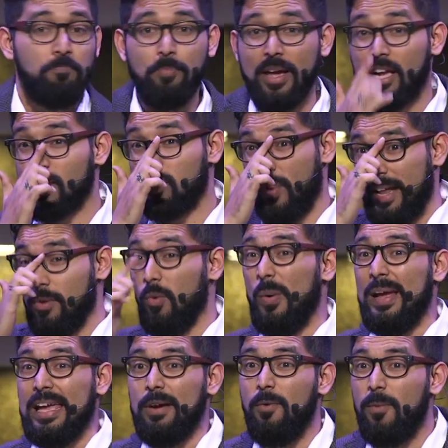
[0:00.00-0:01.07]
Because when
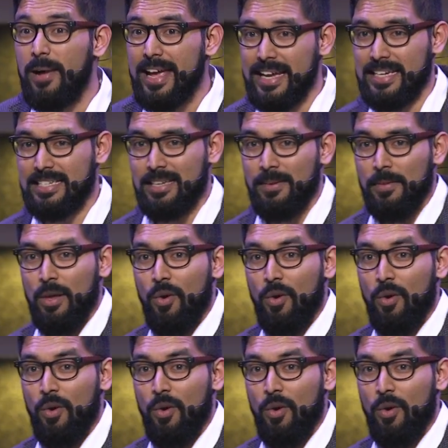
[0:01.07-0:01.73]
we wait,